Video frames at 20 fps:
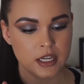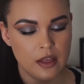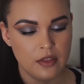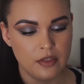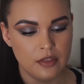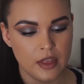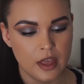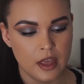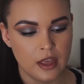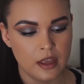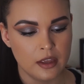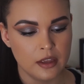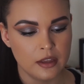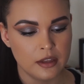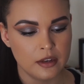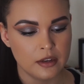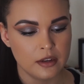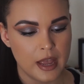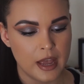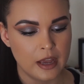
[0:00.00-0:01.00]
and
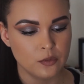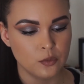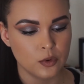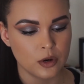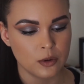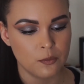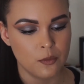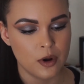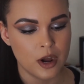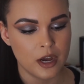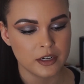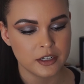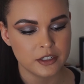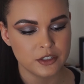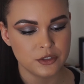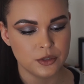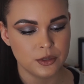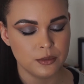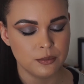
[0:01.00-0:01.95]
then add warm water to